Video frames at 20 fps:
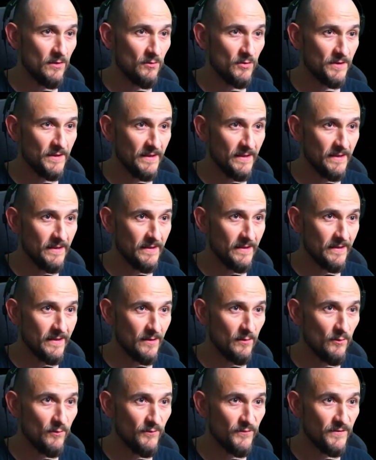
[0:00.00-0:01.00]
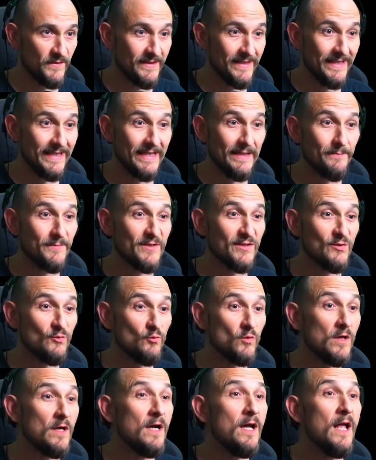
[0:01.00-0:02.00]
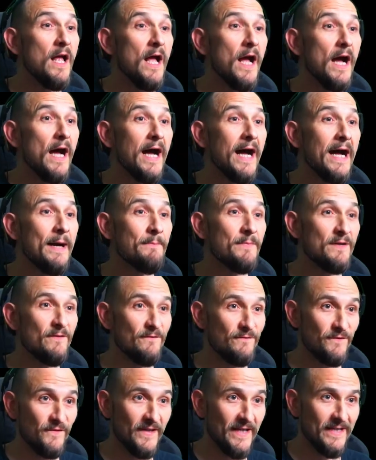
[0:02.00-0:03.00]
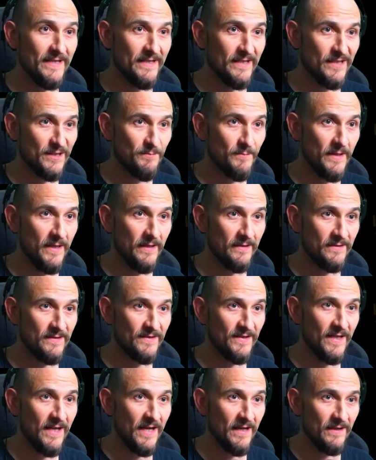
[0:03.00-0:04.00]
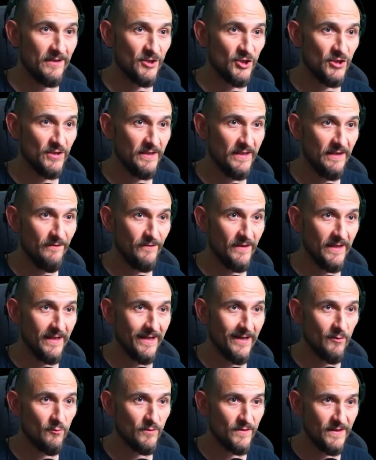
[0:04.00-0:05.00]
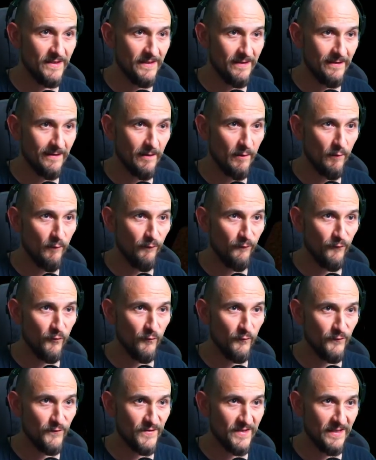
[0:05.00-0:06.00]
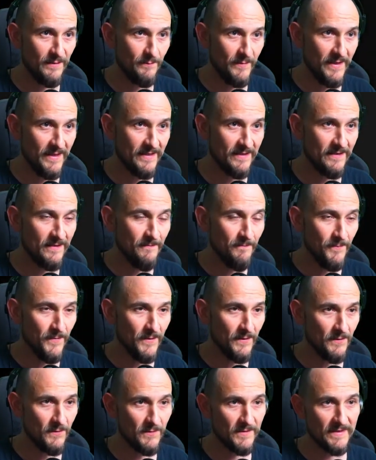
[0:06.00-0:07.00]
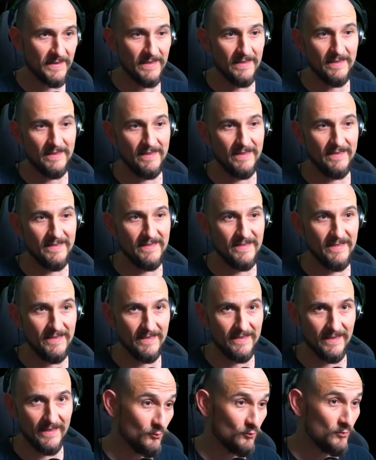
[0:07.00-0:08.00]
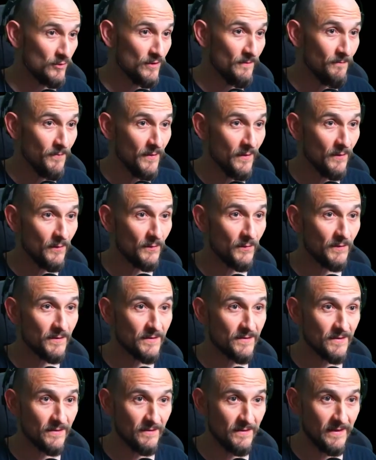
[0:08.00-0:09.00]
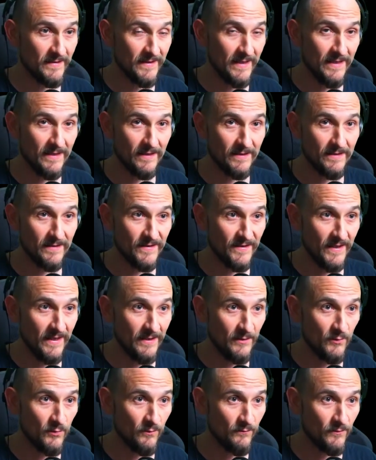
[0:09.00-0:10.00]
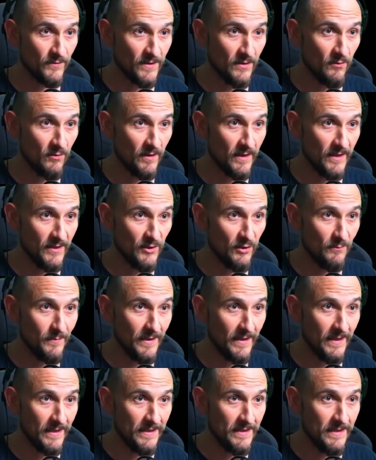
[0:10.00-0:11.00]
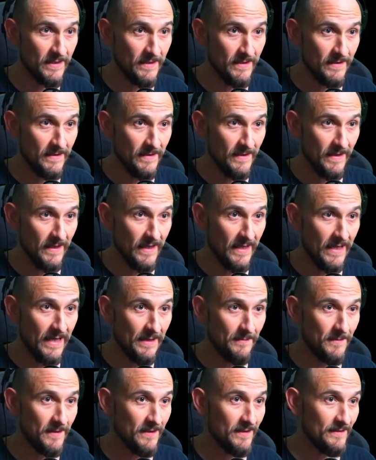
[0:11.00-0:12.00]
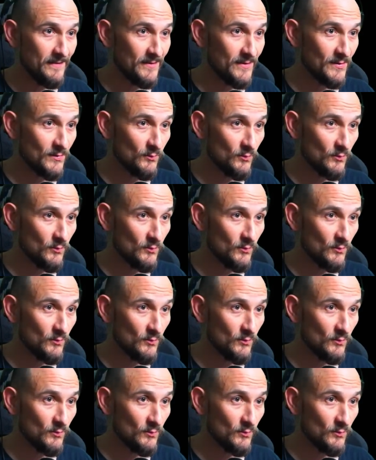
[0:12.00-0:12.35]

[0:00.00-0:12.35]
That exists only at the Christmas market. Bang, quickly back out at 15 meters, and then it goes directly on banana. So, banana is running really, really well. And we will also take a look at the other